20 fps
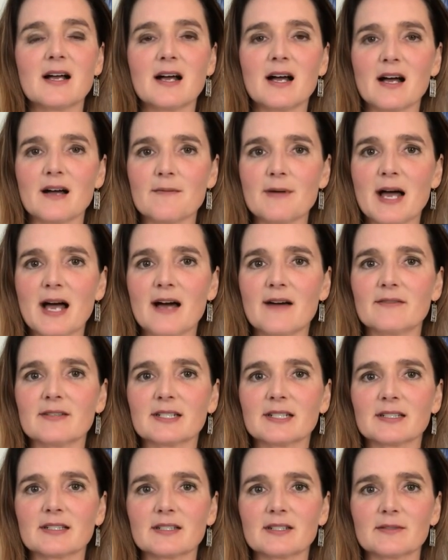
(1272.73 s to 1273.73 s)
I'm
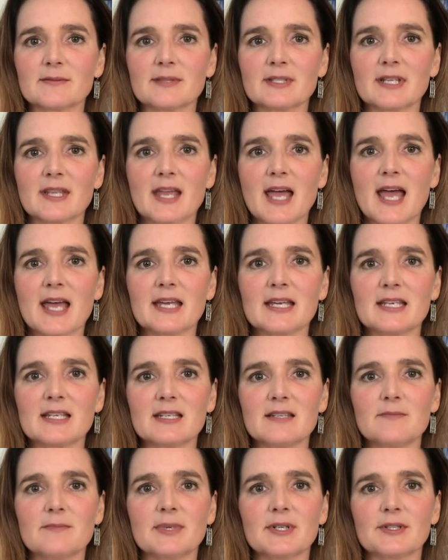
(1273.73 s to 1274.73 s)
having a little bit of that
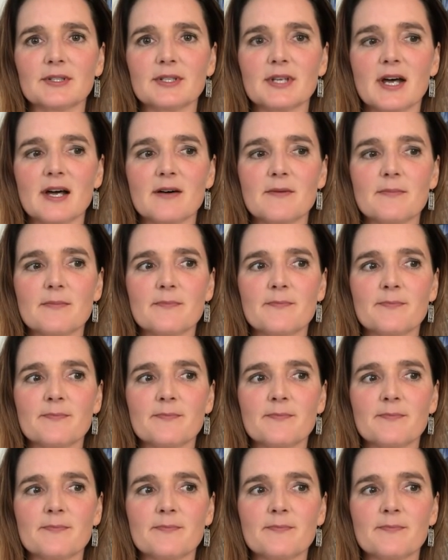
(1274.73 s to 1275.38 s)
heat buildup,